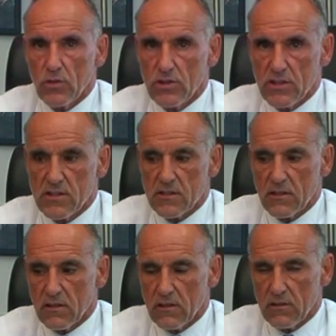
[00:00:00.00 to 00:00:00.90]
which is
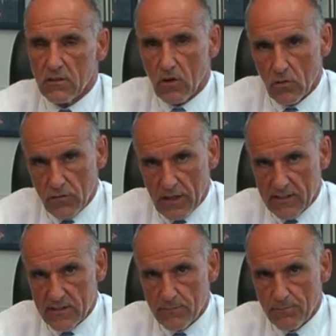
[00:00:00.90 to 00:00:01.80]
the
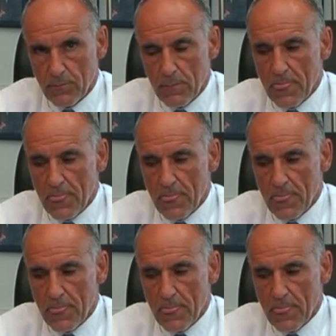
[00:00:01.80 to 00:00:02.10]
COFLEX.